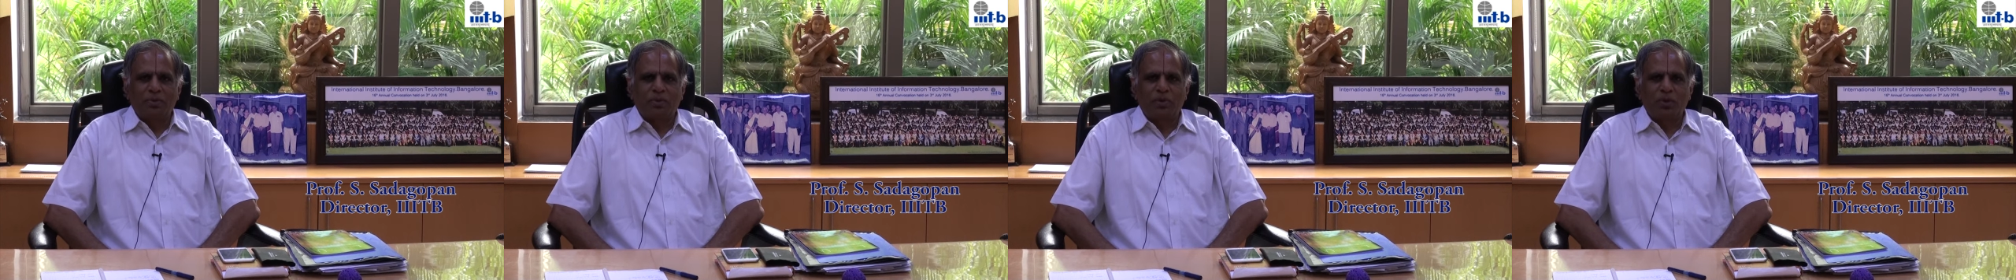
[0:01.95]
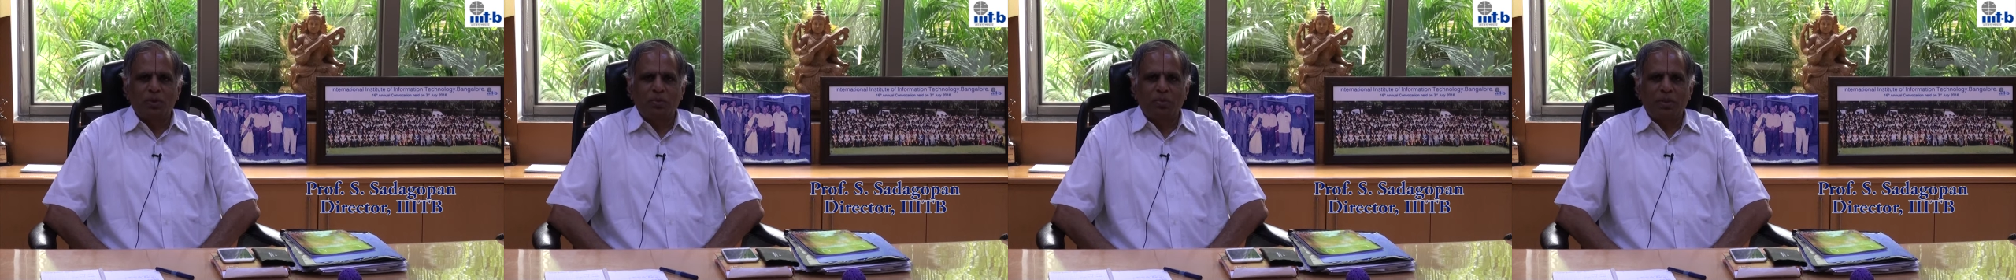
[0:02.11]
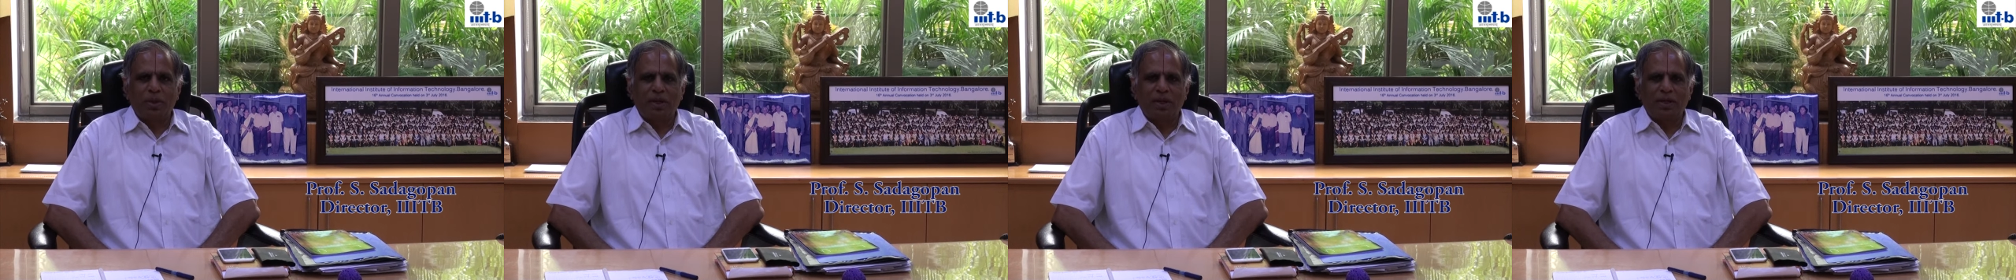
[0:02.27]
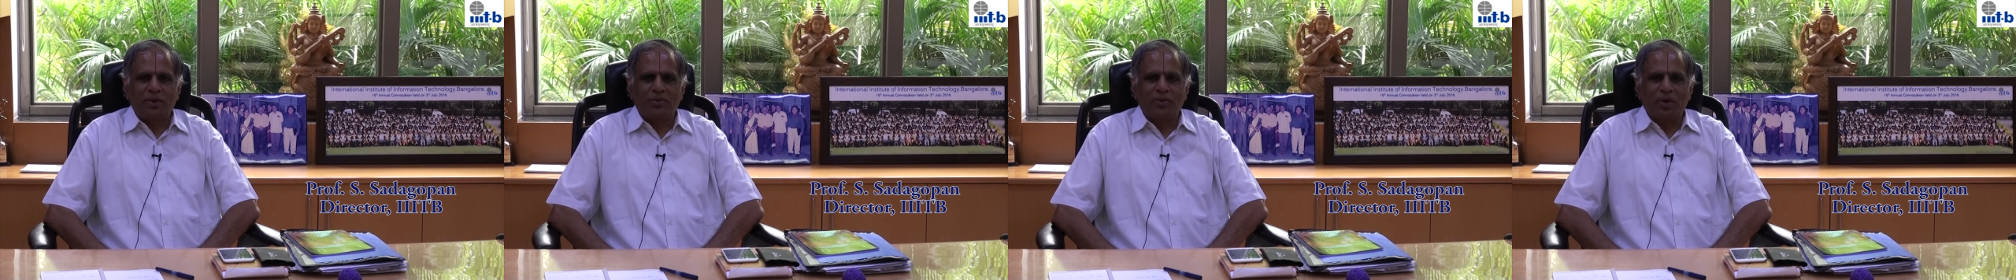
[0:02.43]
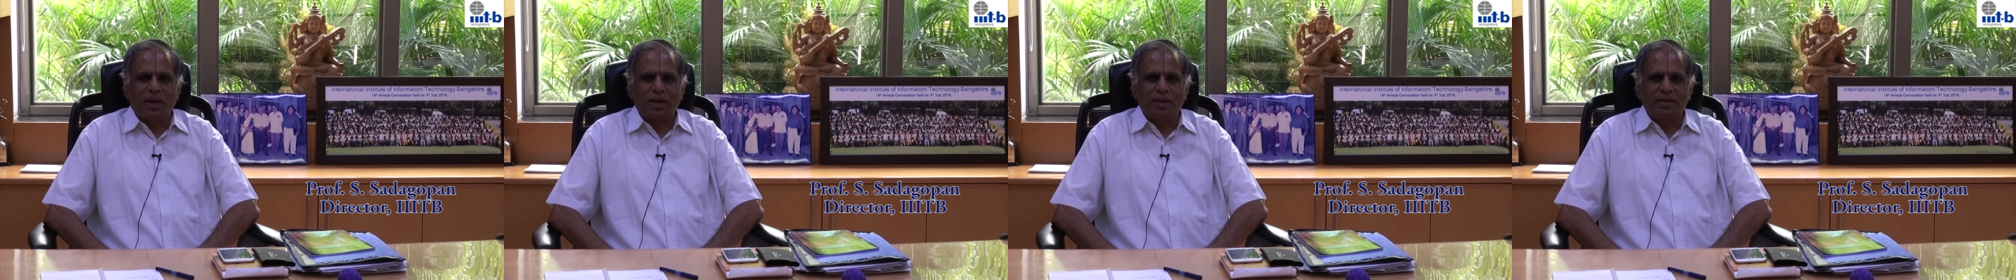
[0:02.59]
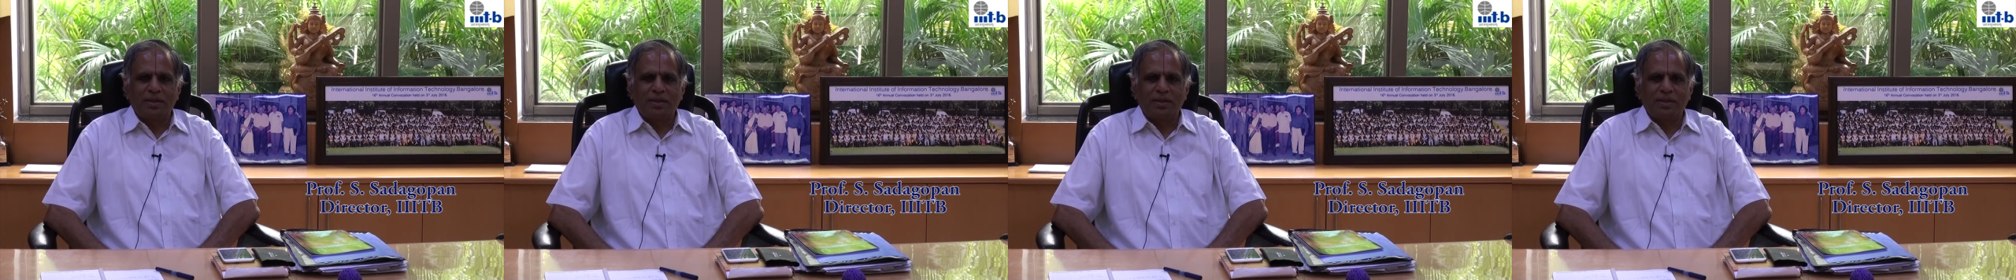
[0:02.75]
super
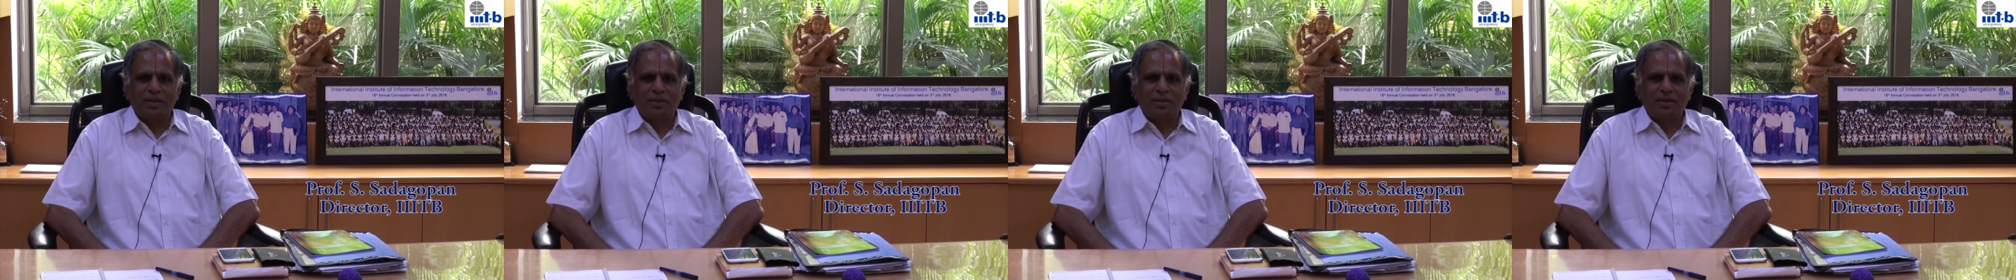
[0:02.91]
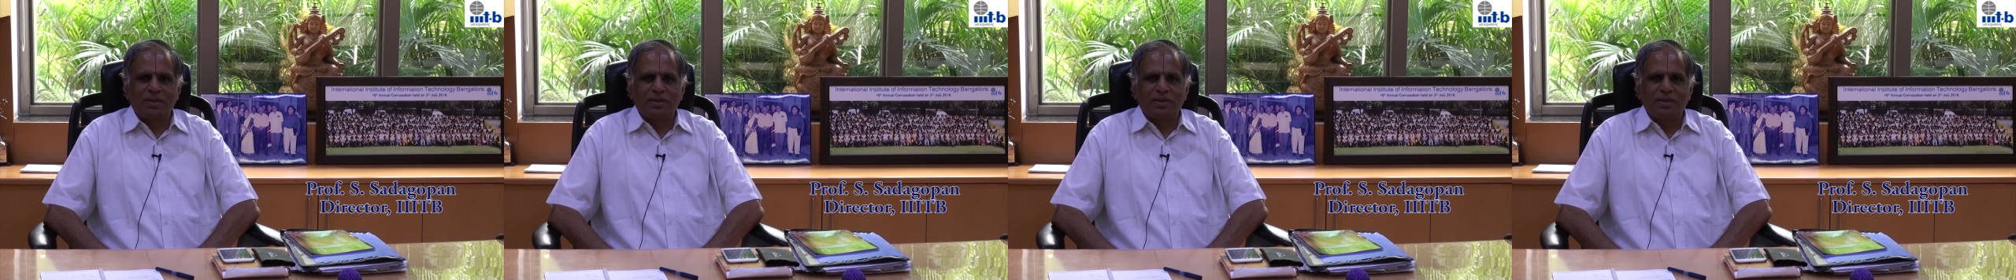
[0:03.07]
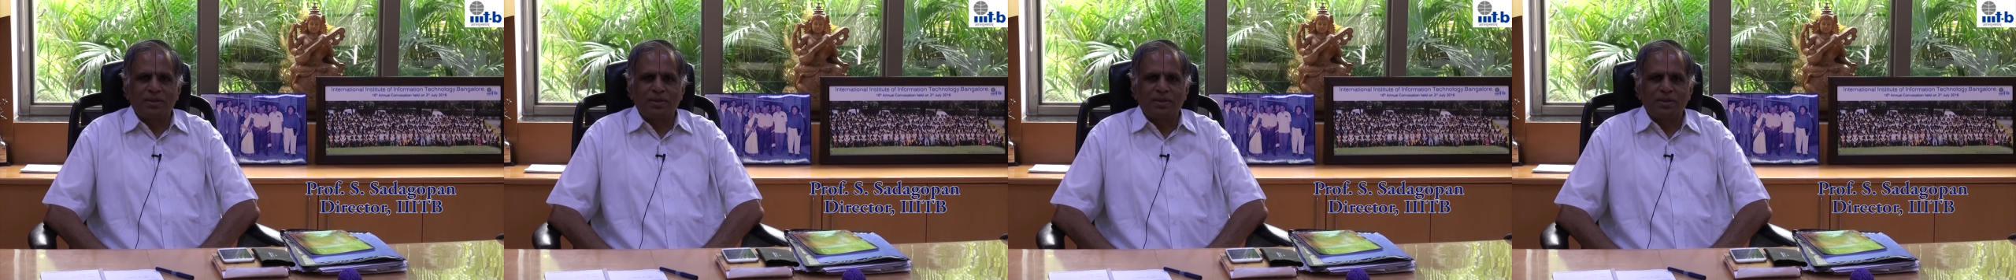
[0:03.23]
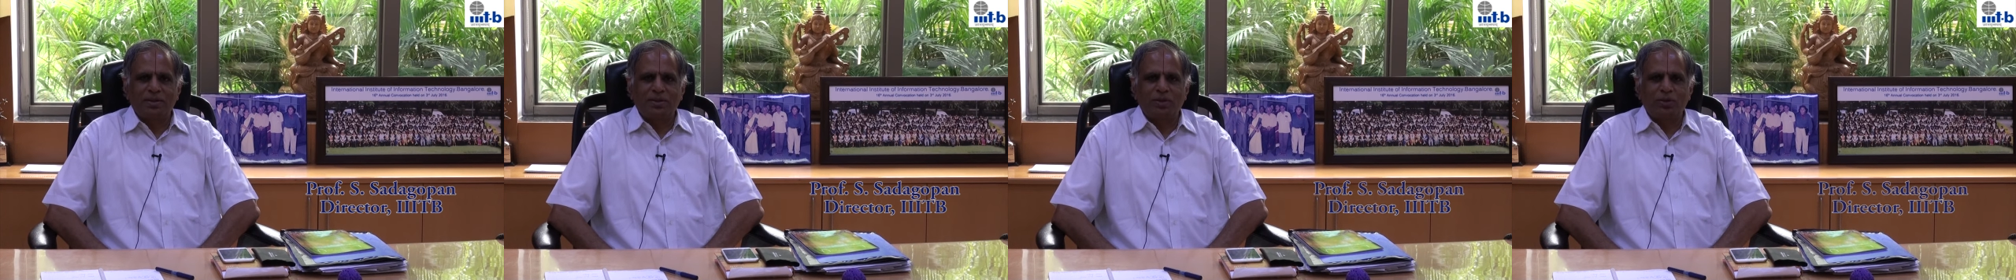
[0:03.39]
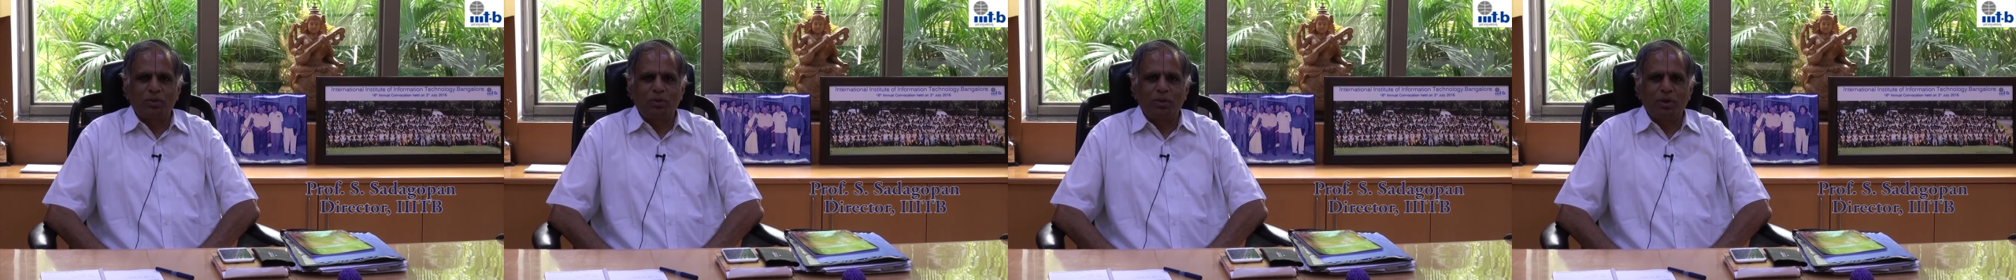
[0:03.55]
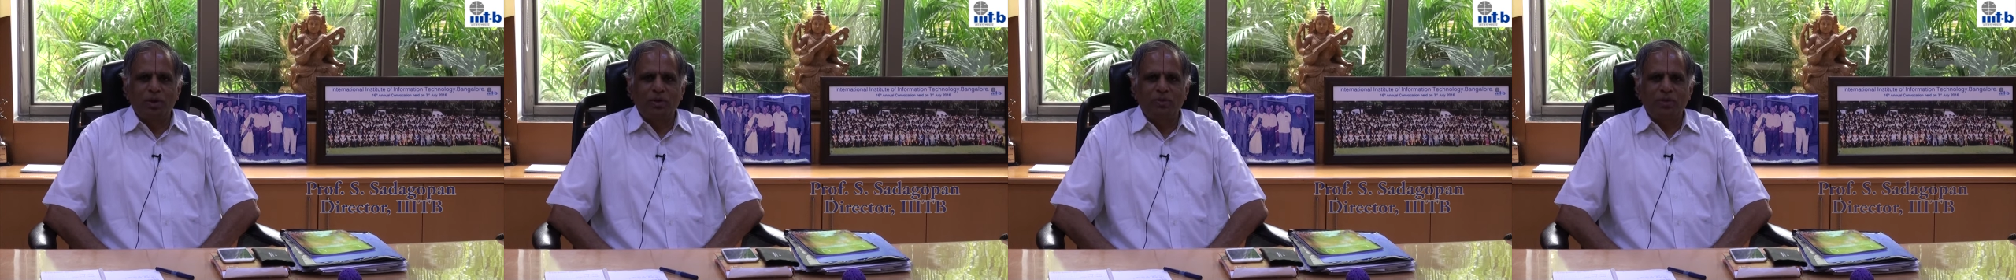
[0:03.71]
excited
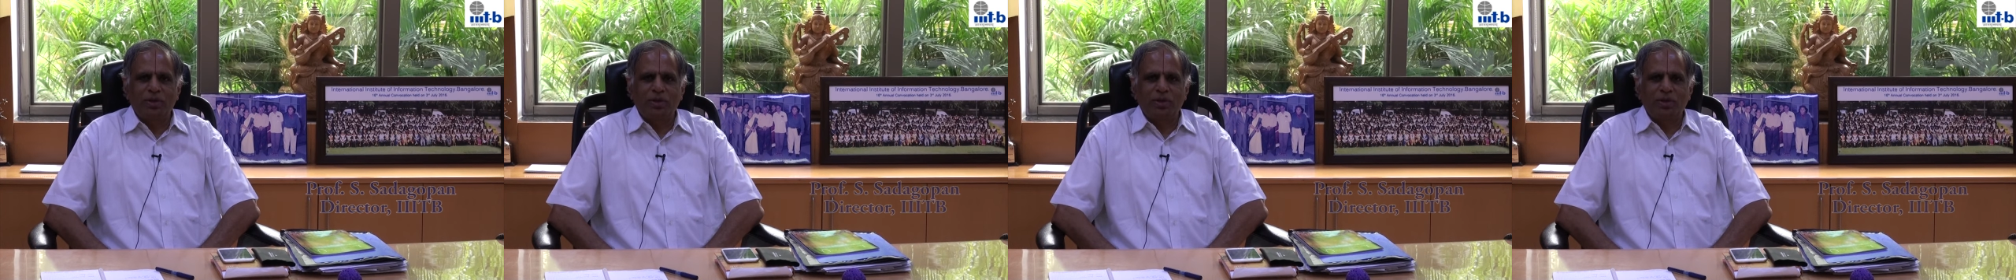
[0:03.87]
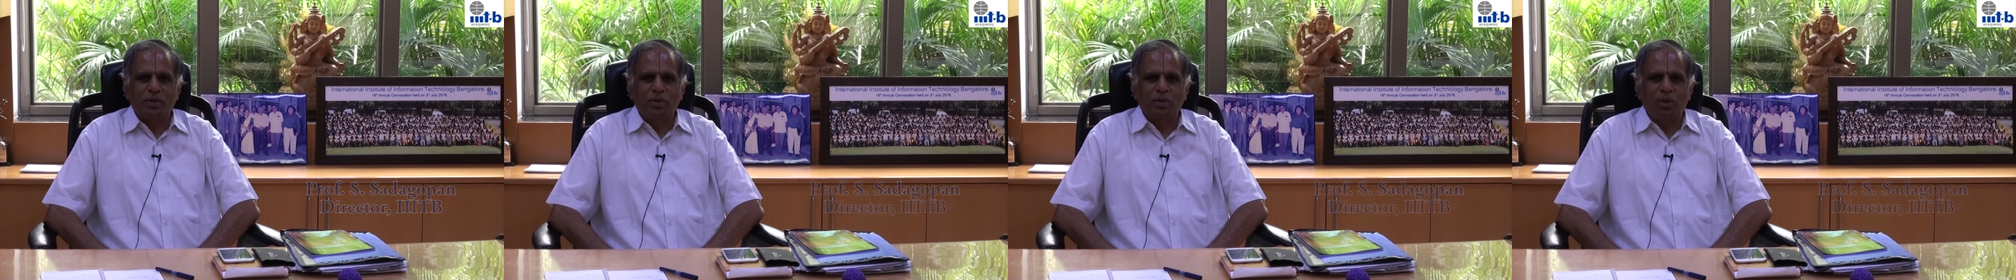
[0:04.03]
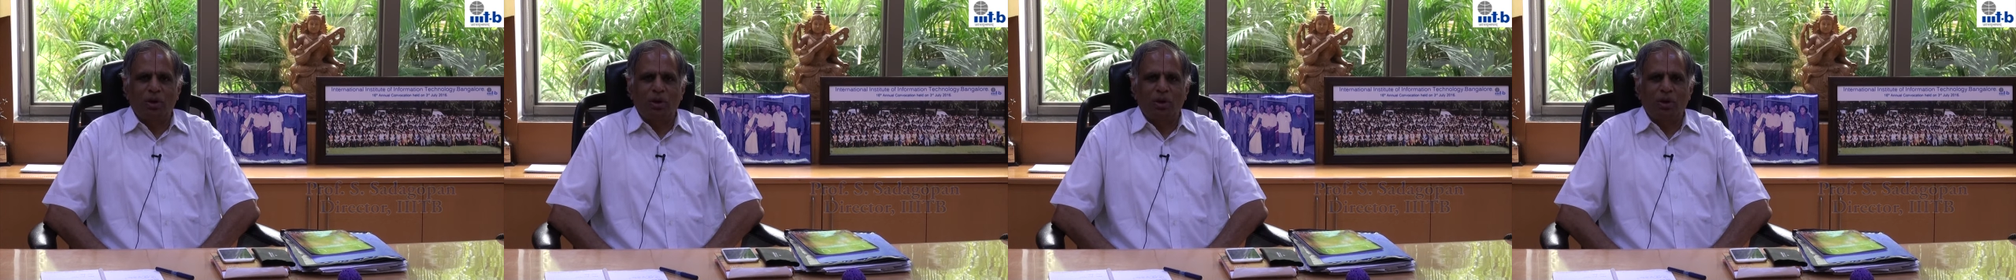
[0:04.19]
to be with you